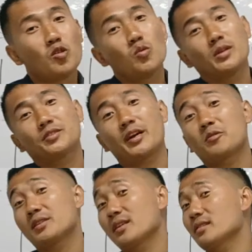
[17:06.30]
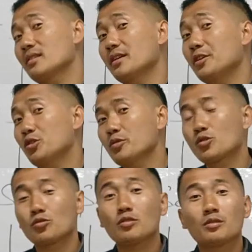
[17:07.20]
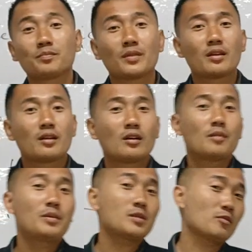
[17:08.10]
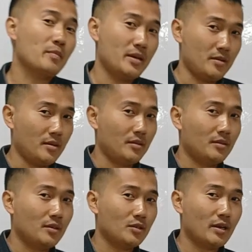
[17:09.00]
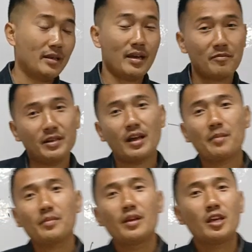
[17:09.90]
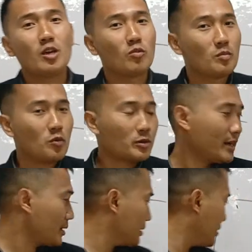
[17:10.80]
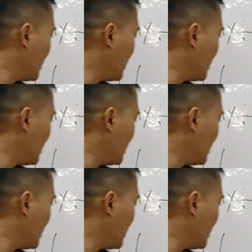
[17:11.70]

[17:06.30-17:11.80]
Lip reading: who will try to settle the issues through peaceful manner. So and every time he will protect